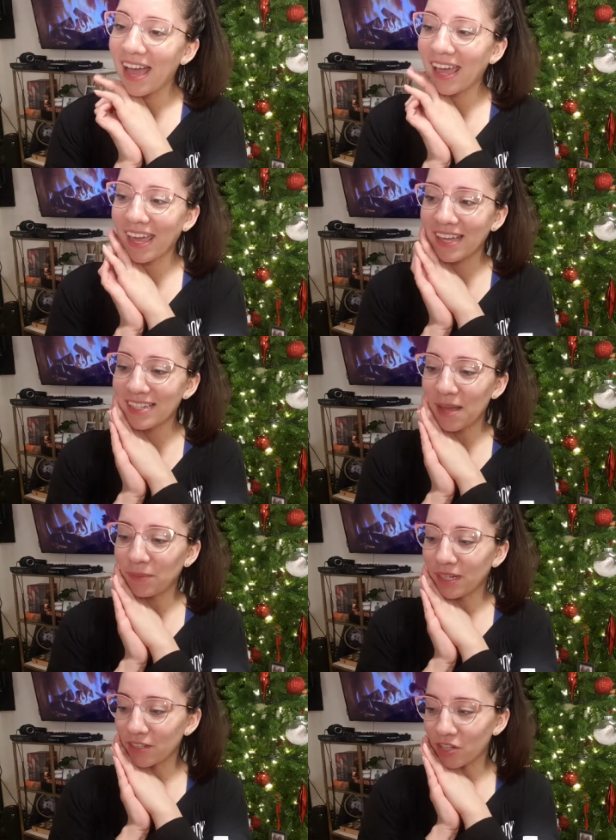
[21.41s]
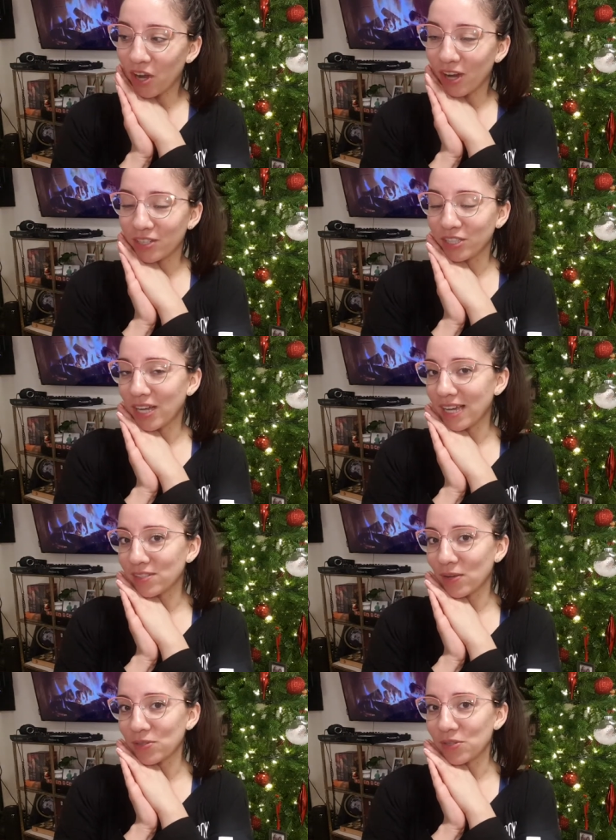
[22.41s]
And I'm gonna talk to you
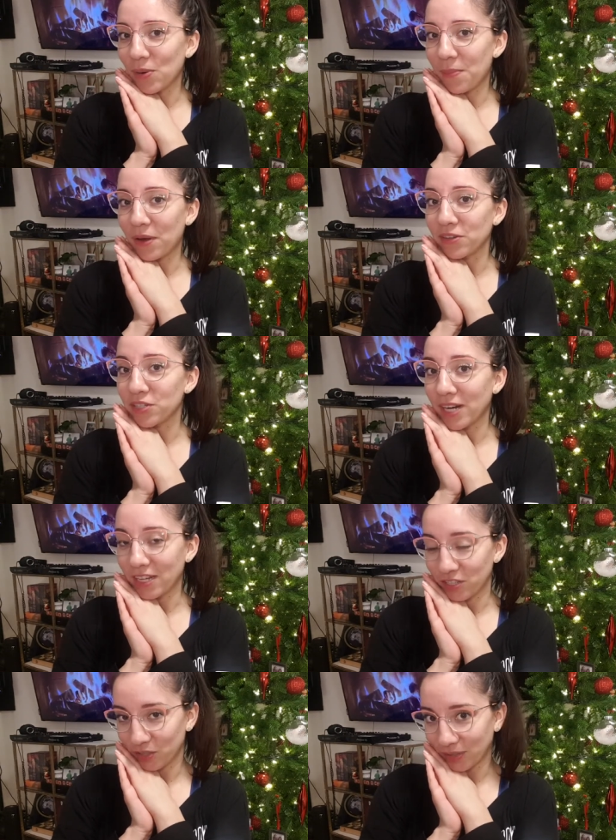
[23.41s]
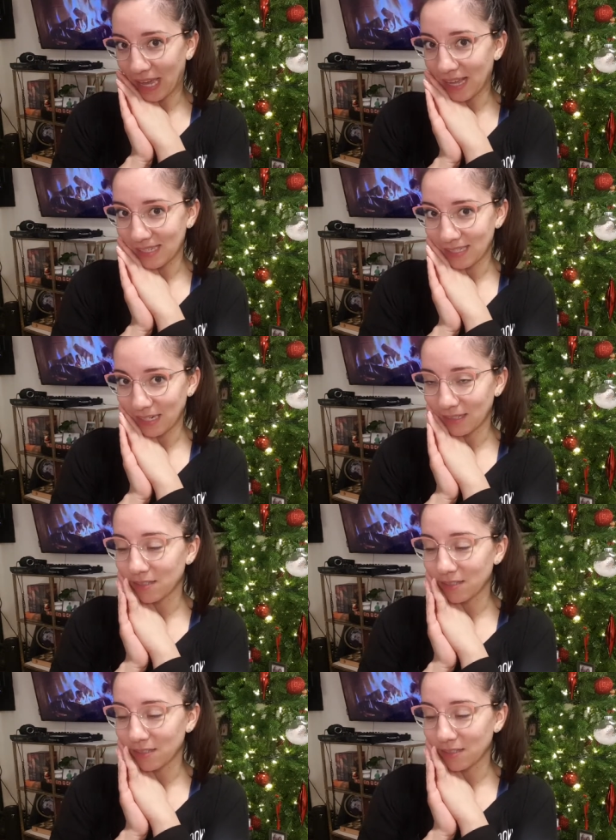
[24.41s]
guys also about international casting.